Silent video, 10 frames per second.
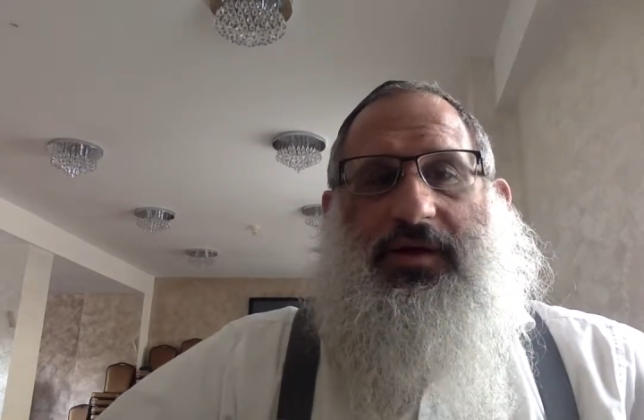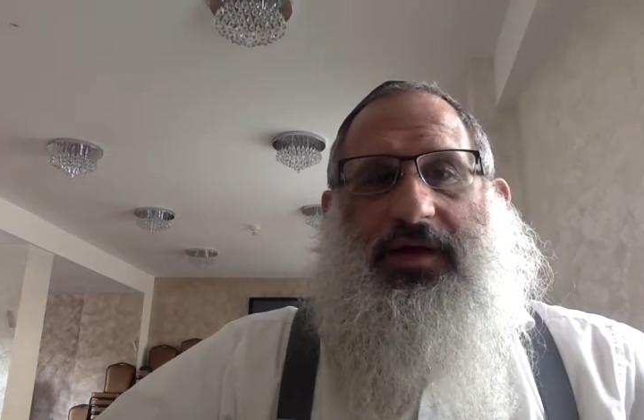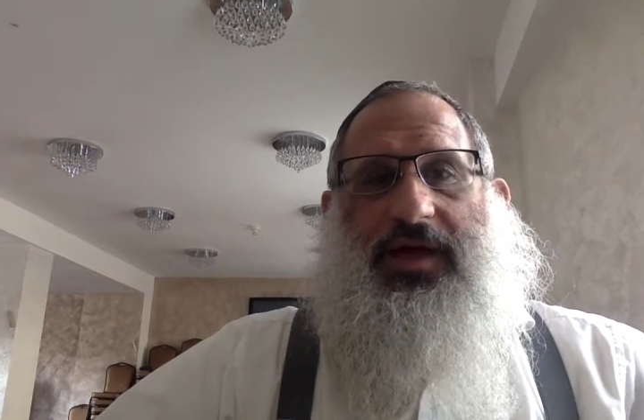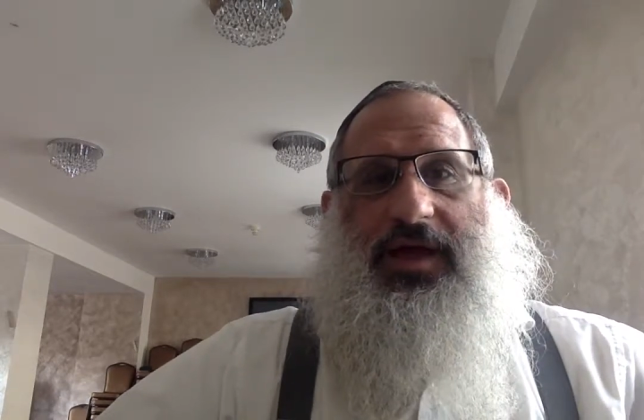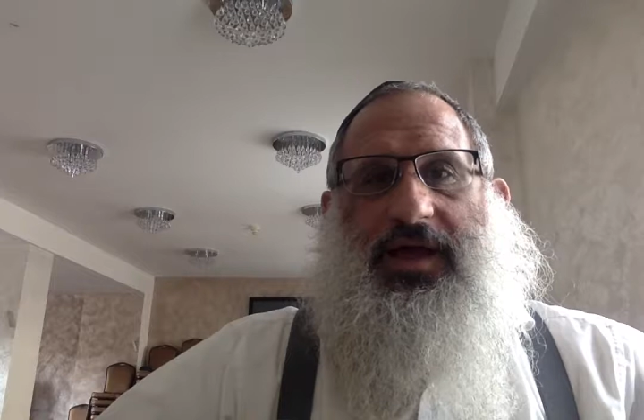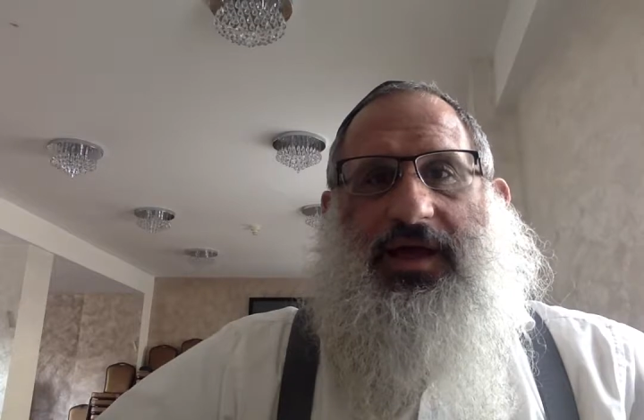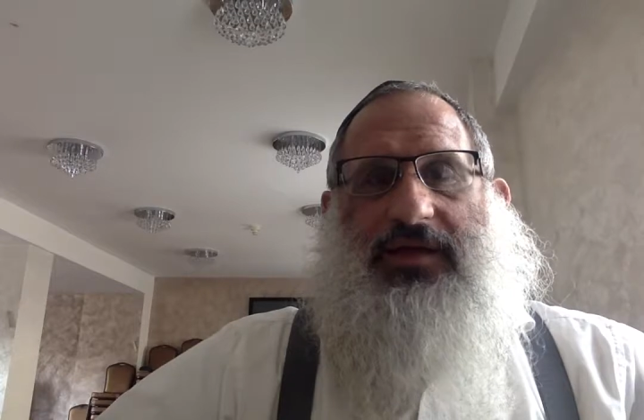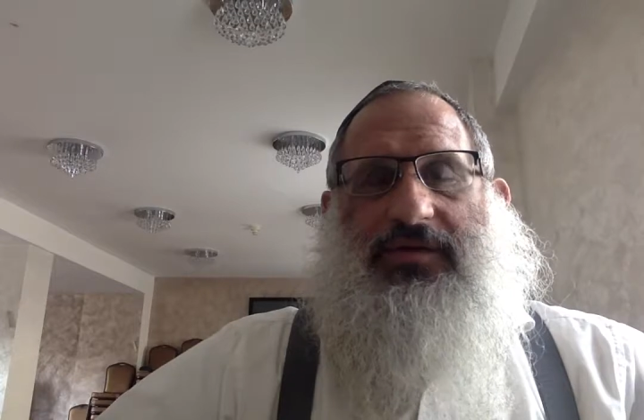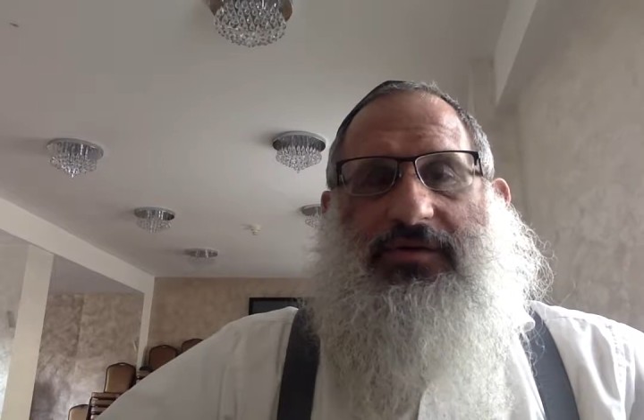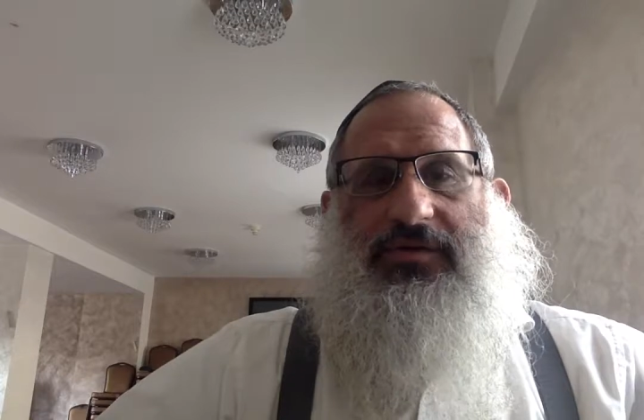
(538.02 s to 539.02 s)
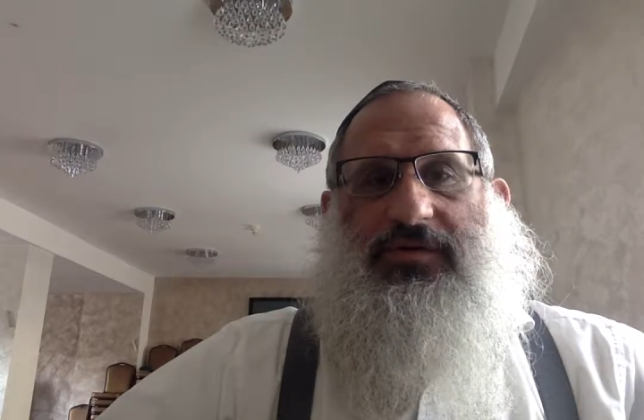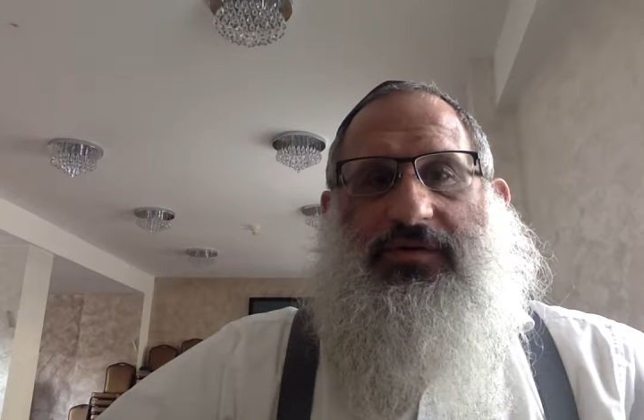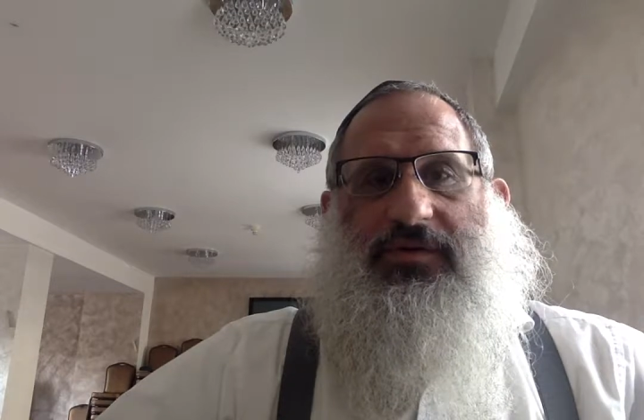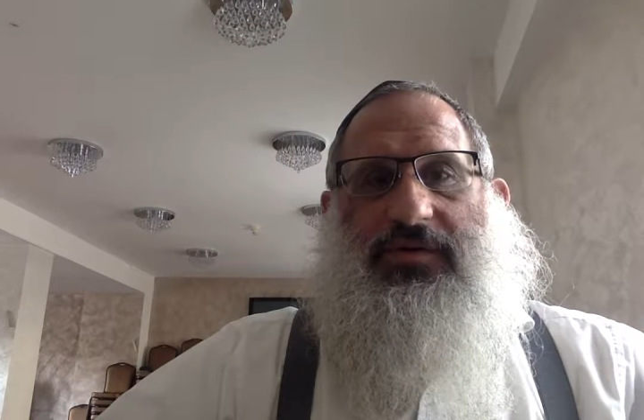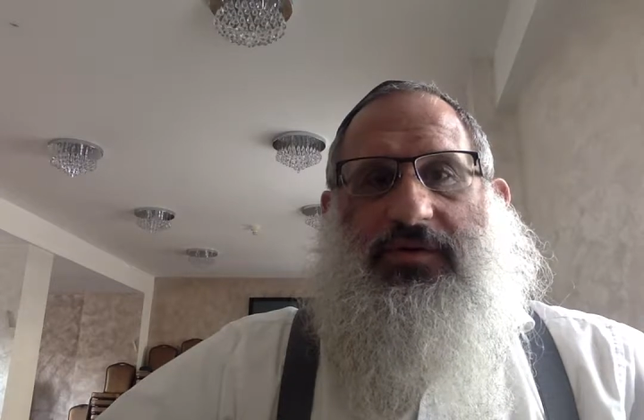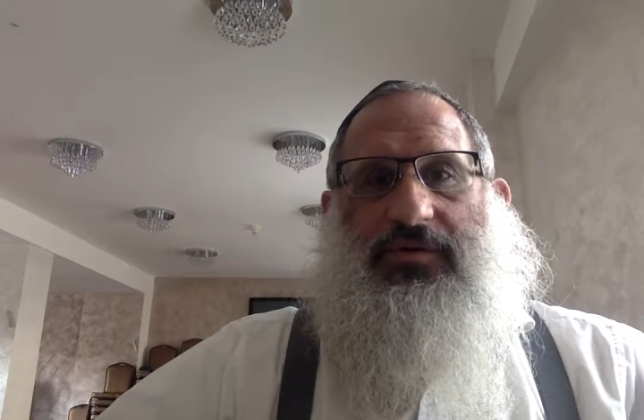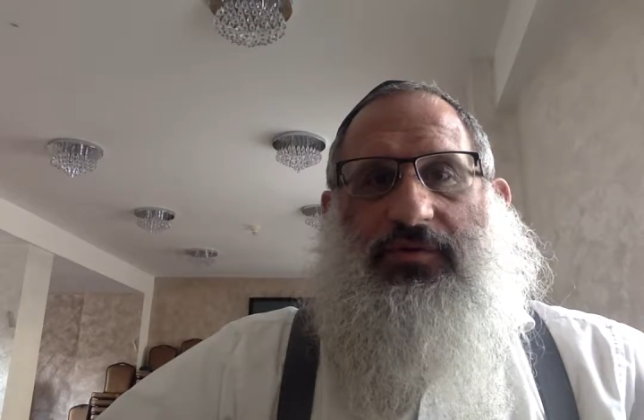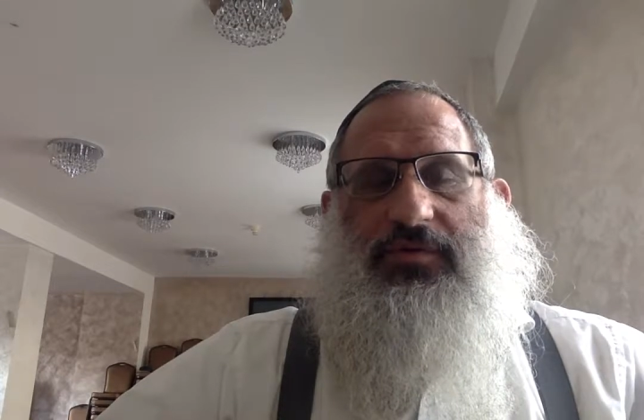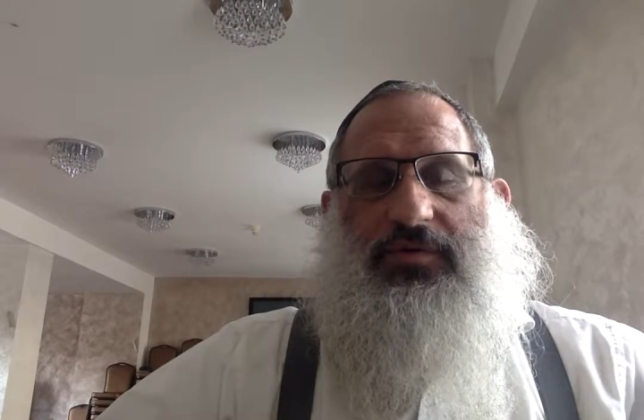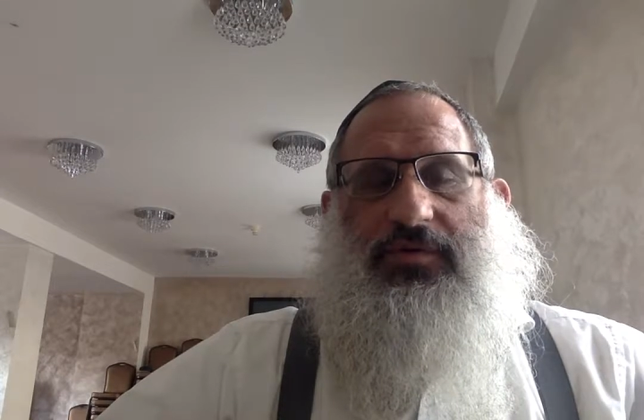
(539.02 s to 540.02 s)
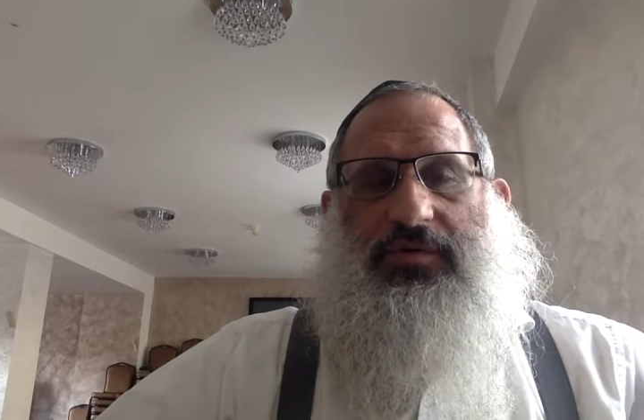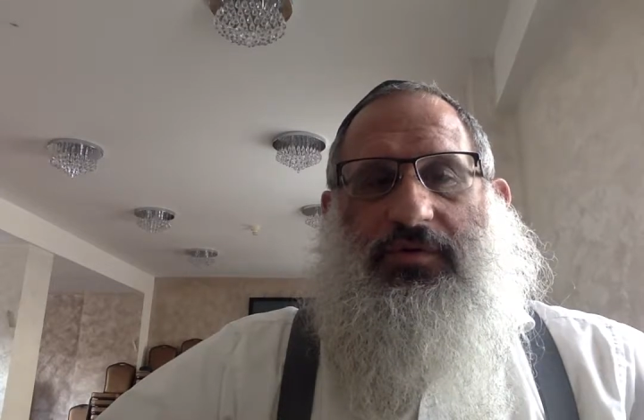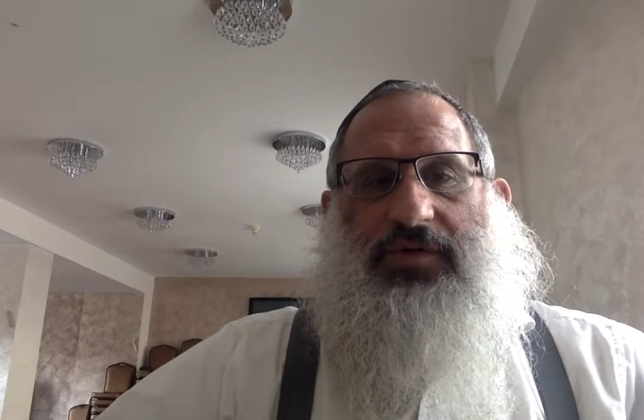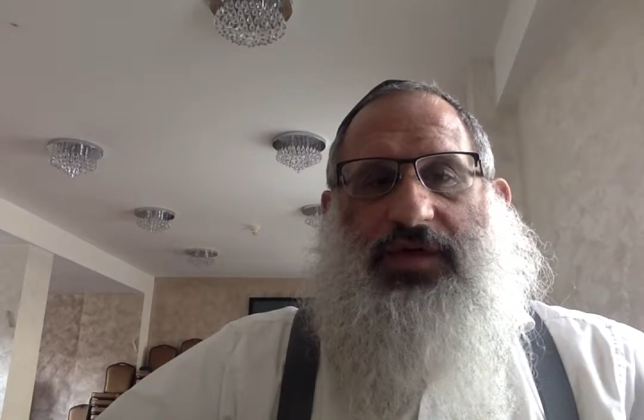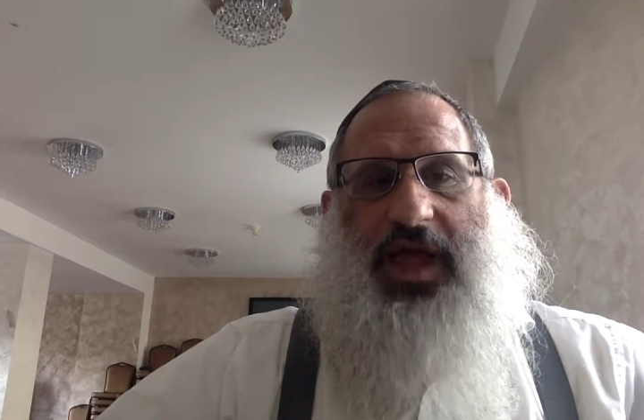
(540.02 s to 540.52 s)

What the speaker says: And the